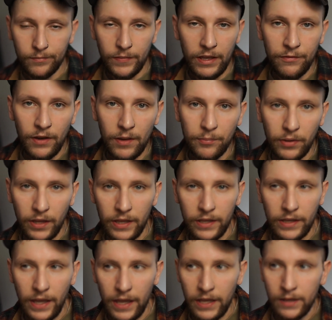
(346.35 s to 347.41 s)
If I play
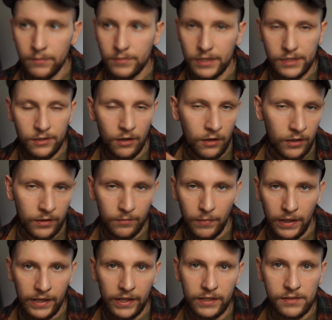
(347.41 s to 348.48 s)
games, it's on
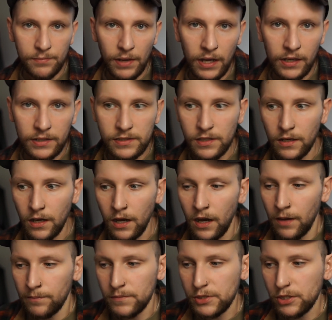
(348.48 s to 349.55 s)
my Xbox.
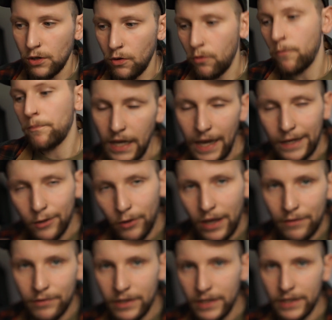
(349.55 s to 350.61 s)
So I don't
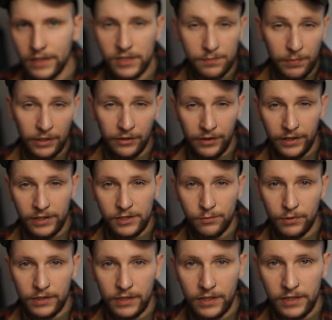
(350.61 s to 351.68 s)
have any experience
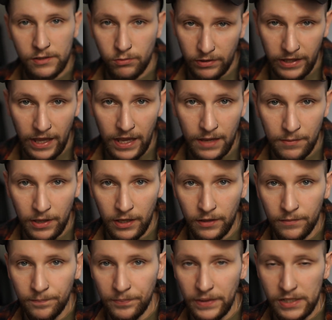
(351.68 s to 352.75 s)
with this, with
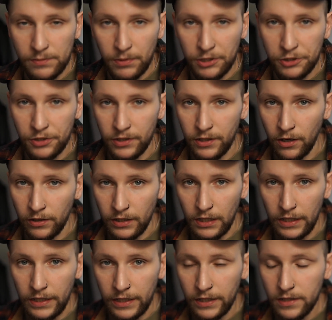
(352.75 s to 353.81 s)
gaming, especially on
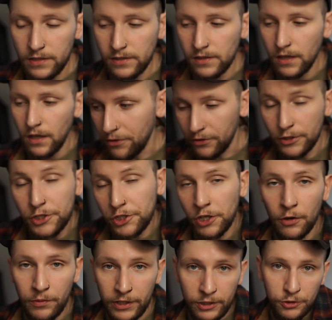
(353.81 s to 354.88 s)
Linux. They're
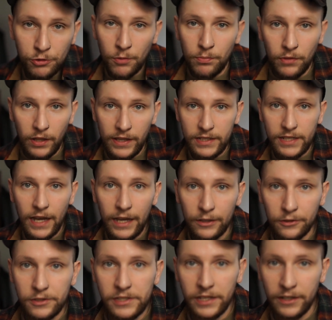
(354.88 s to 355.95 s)
showing AAA
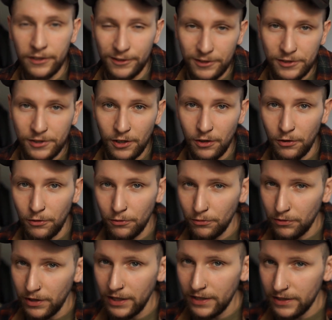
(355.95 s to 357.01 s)
titles here,
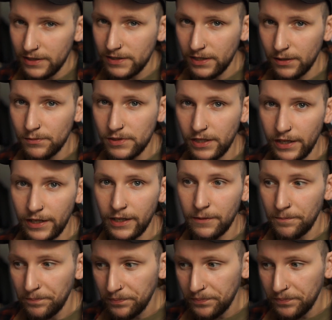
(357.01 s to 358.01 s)
so it seems like